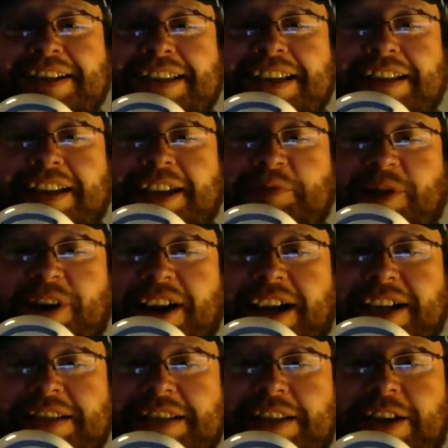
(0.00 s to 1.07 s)
said, Ebar
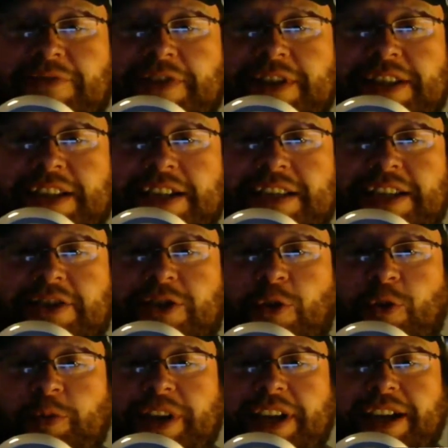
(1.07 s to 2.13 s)
hates selfie sticks. He
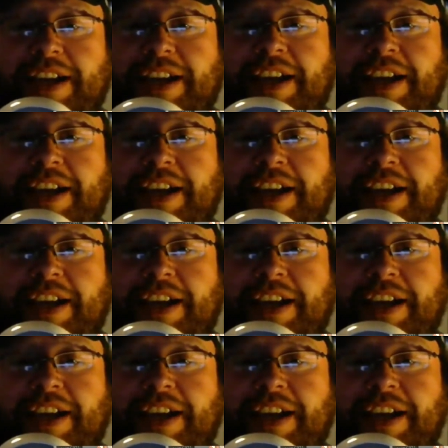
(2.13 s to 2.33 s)
told me